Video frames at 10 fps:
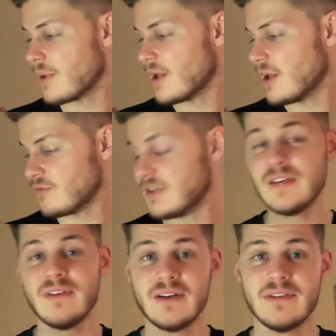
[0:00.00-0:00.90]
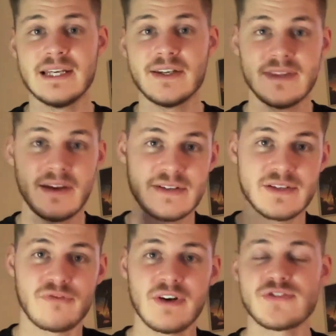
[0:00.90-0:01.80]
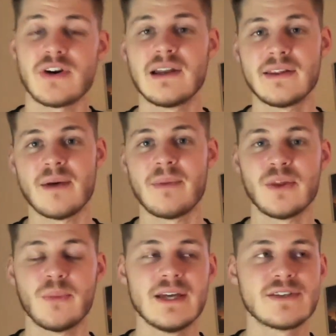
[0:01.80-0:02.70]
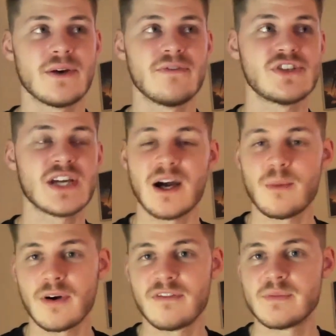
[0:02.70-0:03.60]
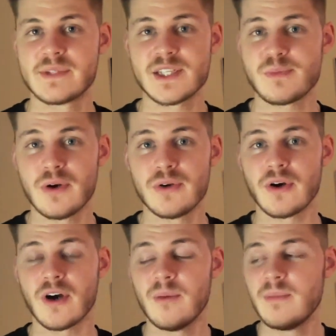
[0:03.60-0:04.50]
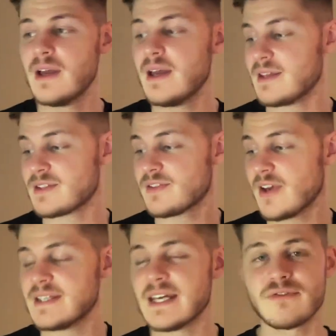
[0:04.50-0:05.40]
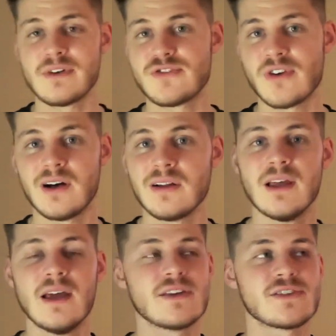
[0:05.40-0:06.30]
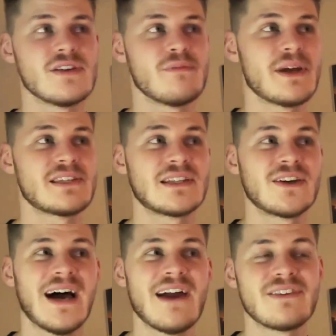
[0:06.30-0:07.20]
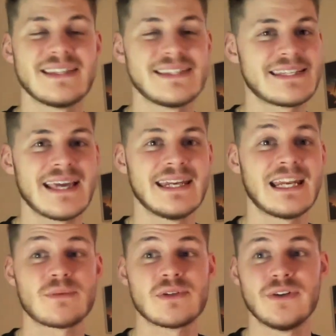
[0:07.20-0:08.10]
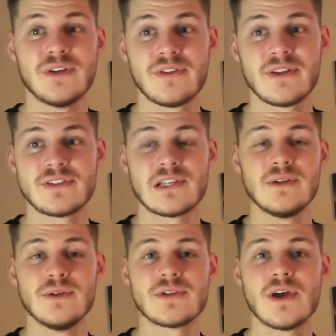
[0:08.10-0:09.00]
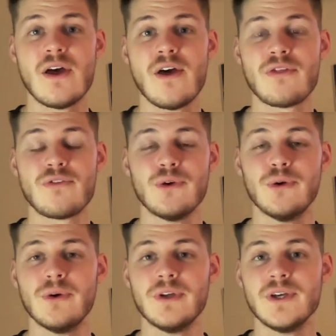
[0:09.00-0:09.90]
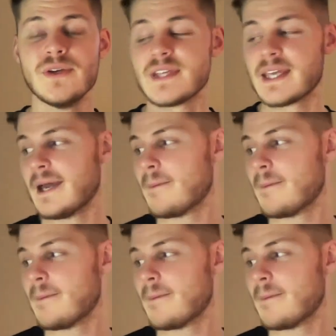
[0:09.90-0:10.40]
Really, really, really good. There is a free trial on that, by the way. So if you check out profitprotectorpro.com, there's a 30-day free trial. So you've basically got everything to gain and absolutely nothing to lose through using it.